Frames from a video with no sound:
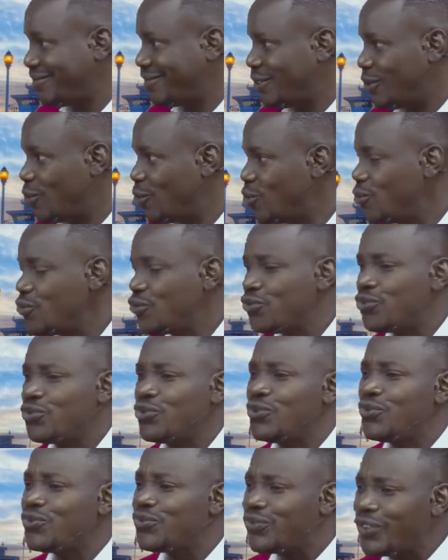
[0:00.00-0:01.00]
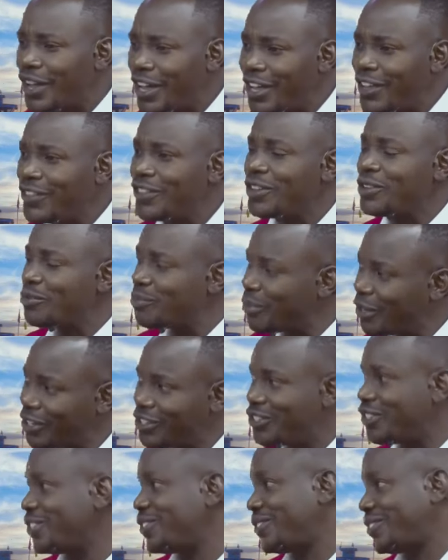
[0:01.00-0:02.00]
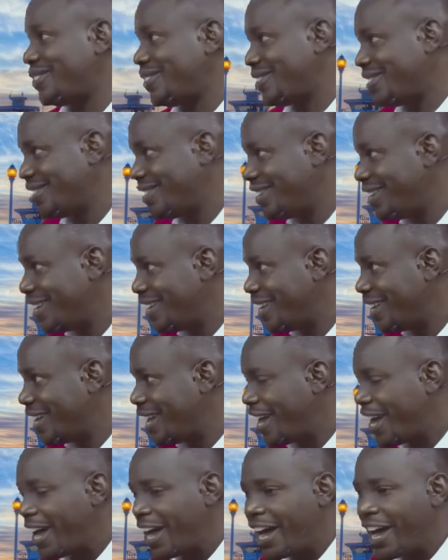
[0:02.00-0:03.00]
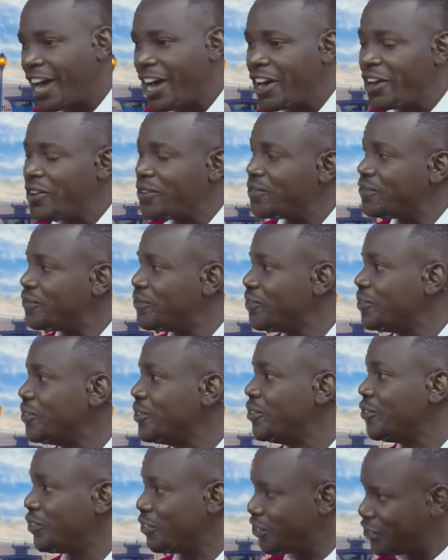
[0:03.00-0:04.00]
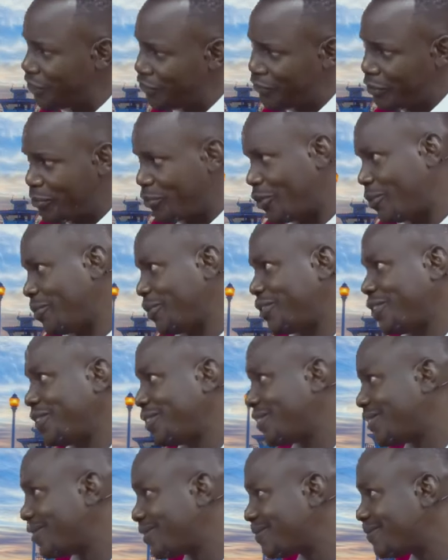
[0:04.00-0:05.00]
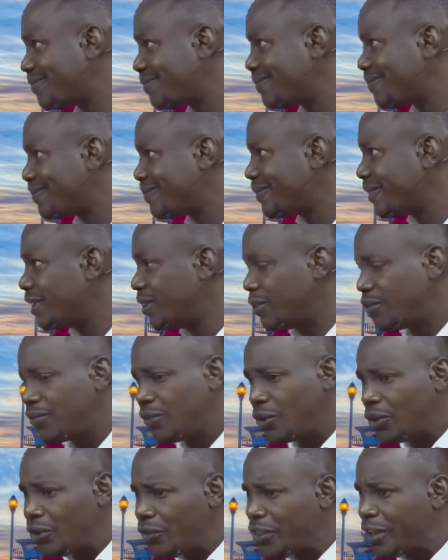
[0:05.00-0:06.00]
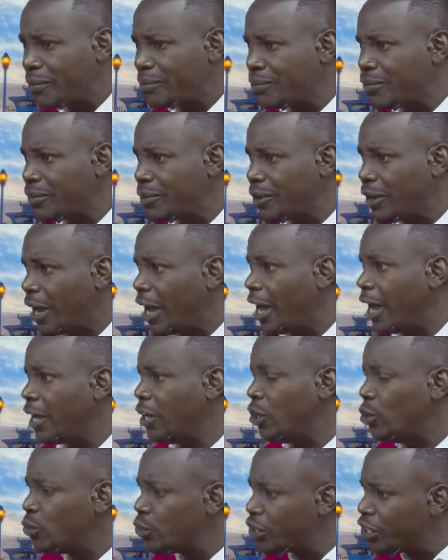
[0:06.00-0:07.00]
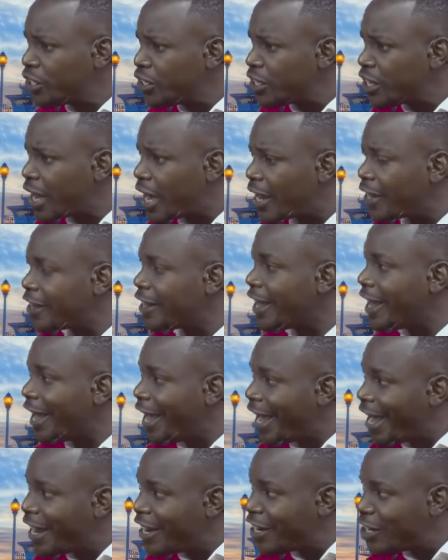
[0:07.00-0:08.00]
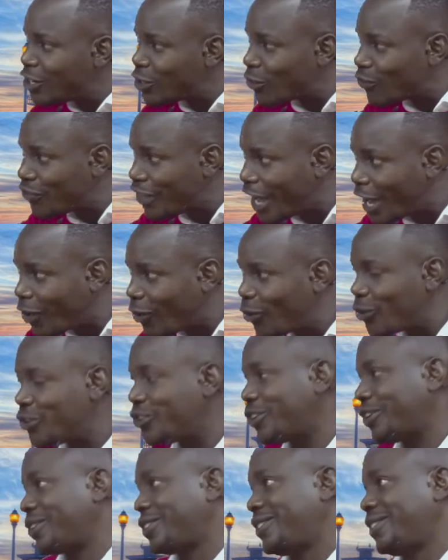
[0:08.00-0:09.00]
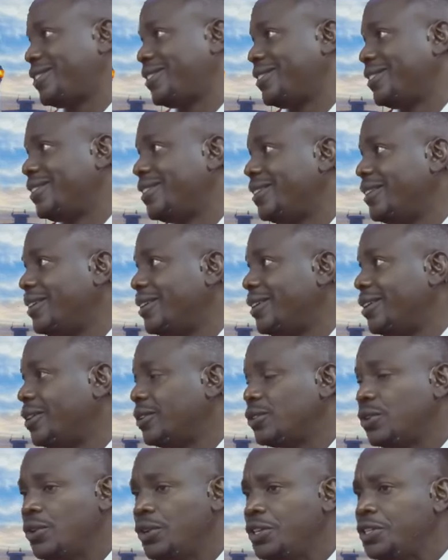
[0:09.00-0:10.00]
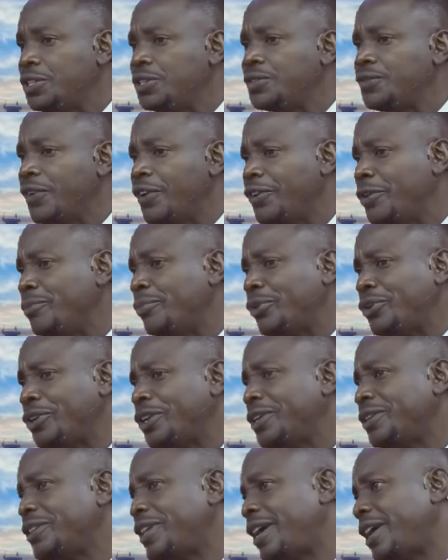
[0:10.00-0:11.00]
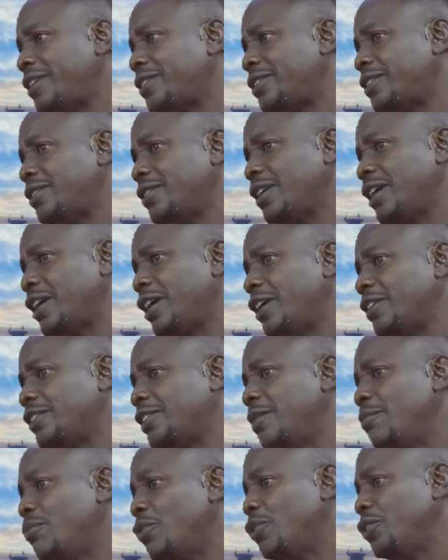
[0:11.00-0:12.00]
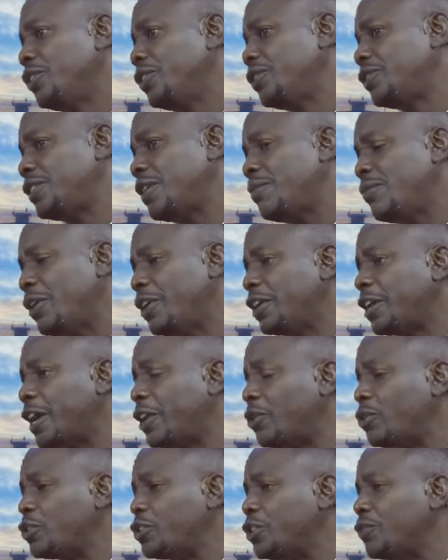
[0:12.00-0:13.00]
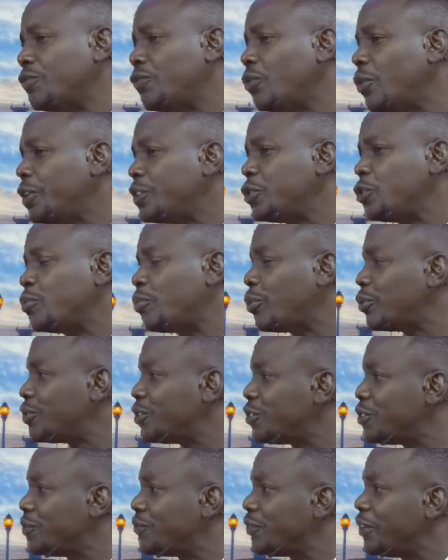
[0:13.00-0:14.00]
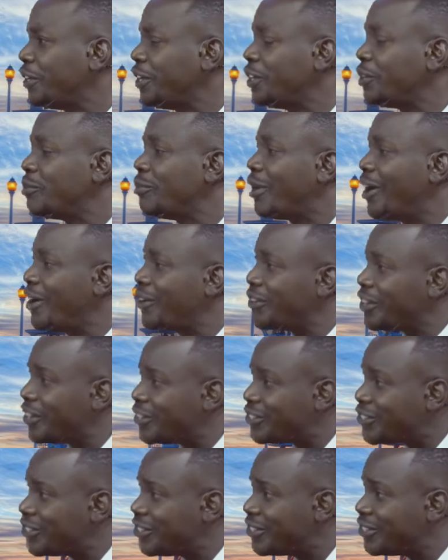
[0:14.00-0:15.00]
who through faith and patience have received the promises. Mm. Follow them looking at the end of their conduct. Mm. So it is very important that someone cannot influence you positively in marriage